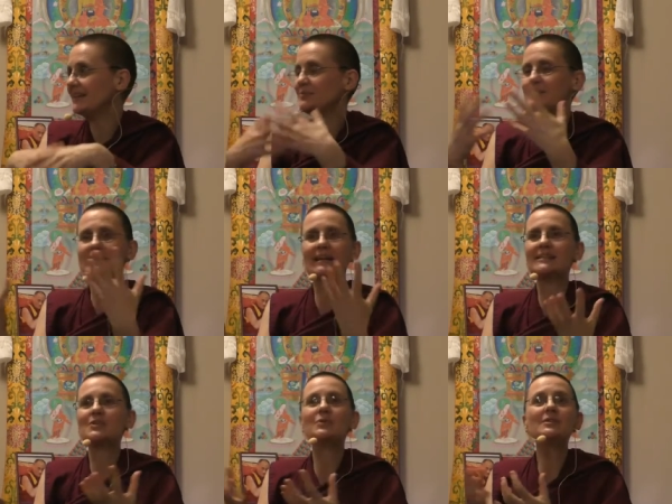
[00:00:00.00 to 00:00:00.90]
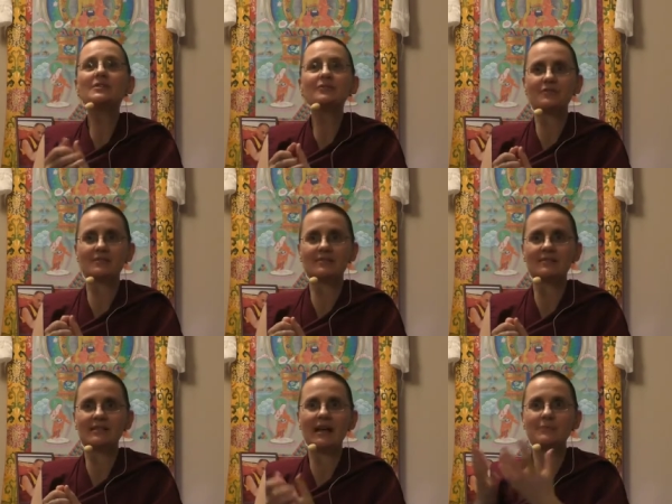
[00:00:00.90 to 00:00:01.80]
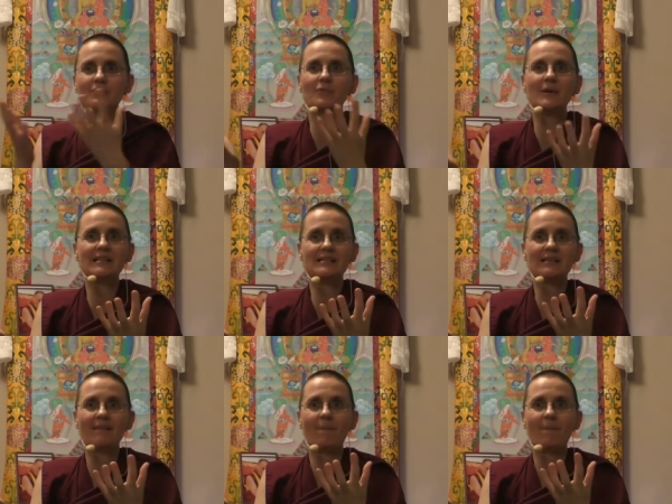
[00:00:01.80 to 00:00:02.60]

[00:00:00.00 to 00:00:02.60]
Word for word: They result in all different types of ways.